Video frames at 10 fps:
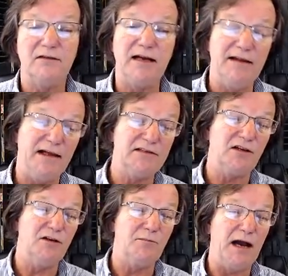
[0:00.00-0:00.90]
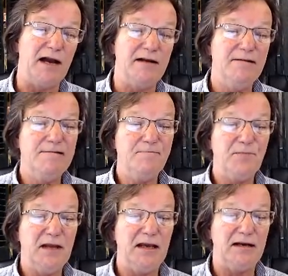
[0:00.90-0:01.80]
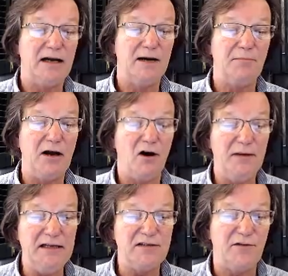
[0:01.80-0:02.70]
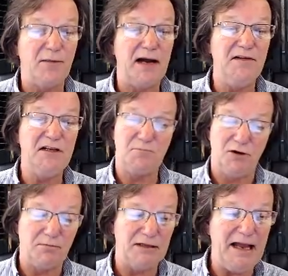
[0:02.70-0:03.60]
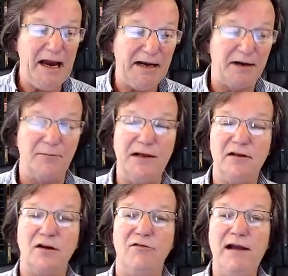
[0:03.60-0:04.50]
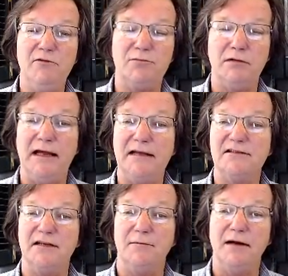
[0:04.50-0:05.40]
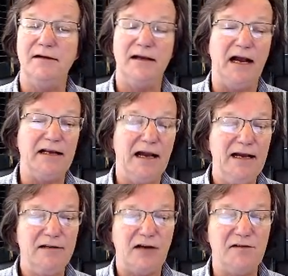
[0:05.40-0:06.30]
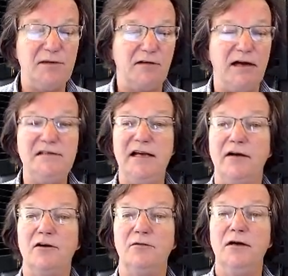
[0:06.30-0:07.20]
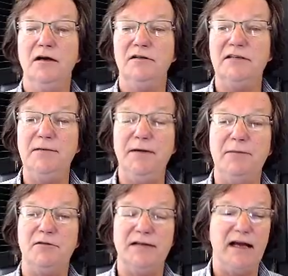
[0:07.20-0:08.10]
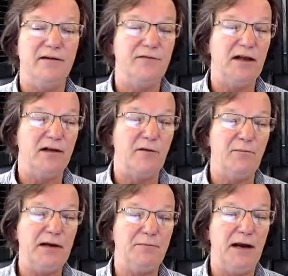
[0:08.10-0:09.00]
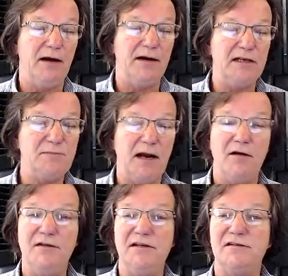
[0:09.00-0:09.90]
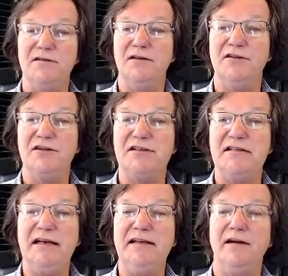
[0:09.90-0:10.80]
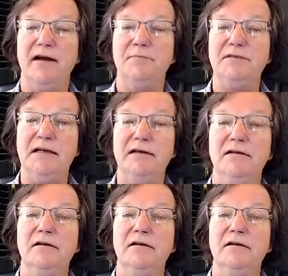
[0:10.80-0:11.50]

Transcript: Okay, that's a good buy. And uh, by all means, if you buy these, put a plant on them. They look great with plants on them. I, I, drives me crazy. I go to see people and they have they'll have a big pair, a nice pair of these, and they're just sitting there empty.